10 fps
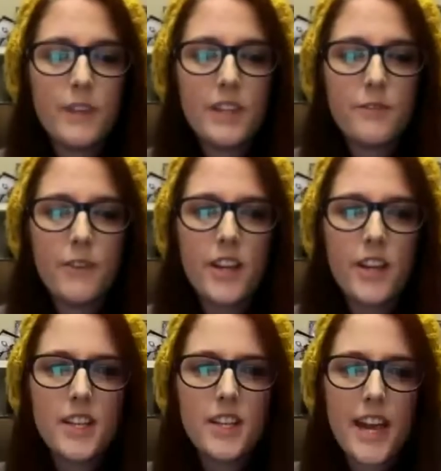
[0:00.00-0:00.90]
It's very
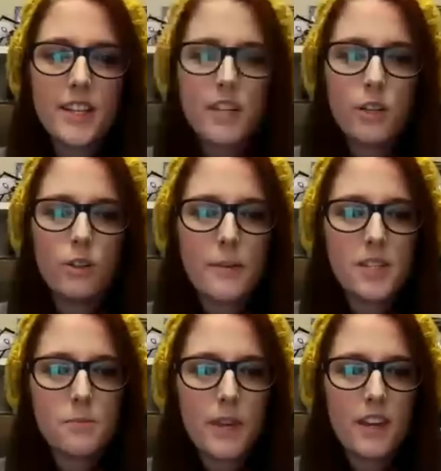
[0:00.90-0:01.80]
technical. Like that
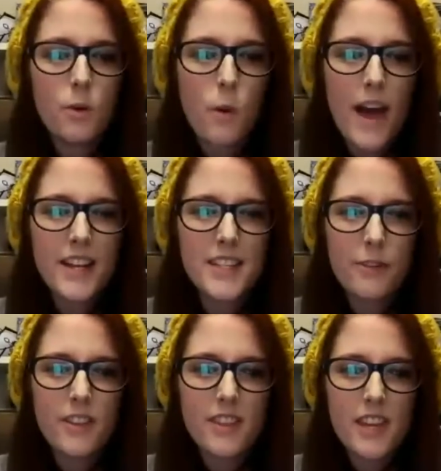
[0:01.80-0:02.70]
must be quite
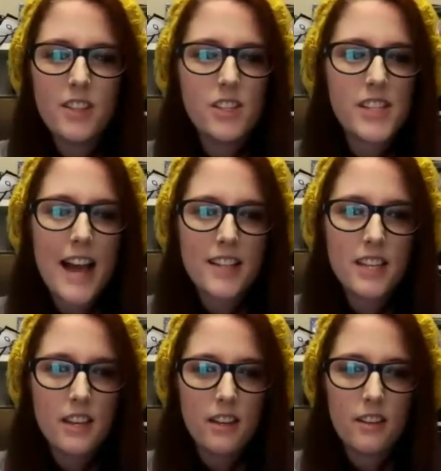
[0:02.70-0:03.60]
a different thing to just
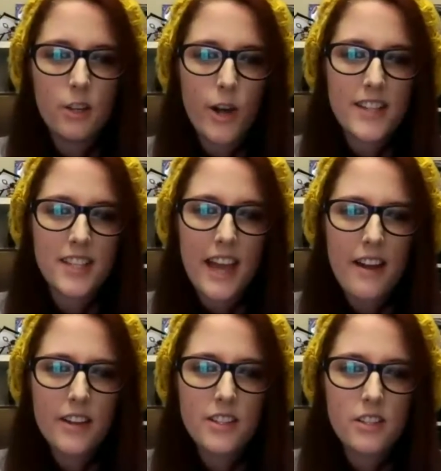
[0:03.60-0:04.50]
acting, as a
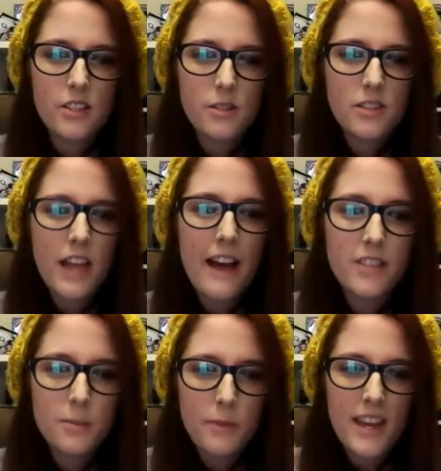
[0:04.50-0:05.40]
character, just to
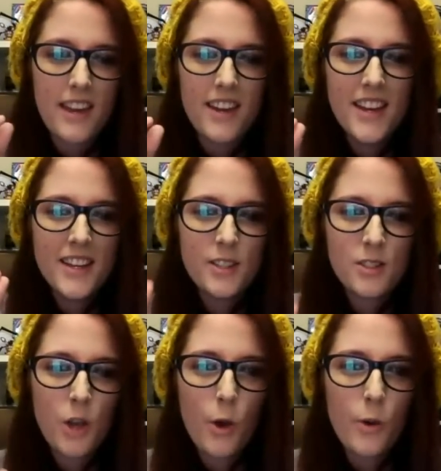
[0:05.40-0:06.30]
have to be
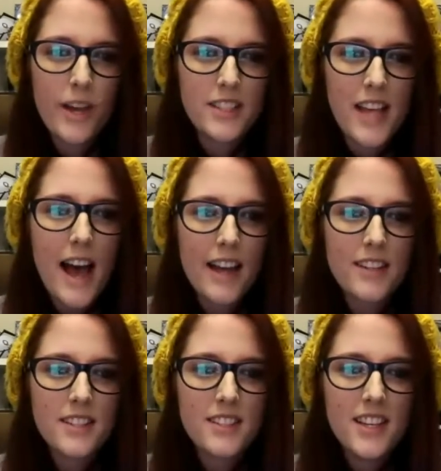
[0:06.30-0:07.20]
so
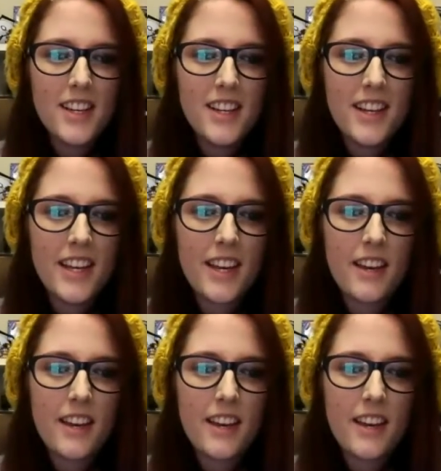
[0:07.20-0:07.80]
exact. Like,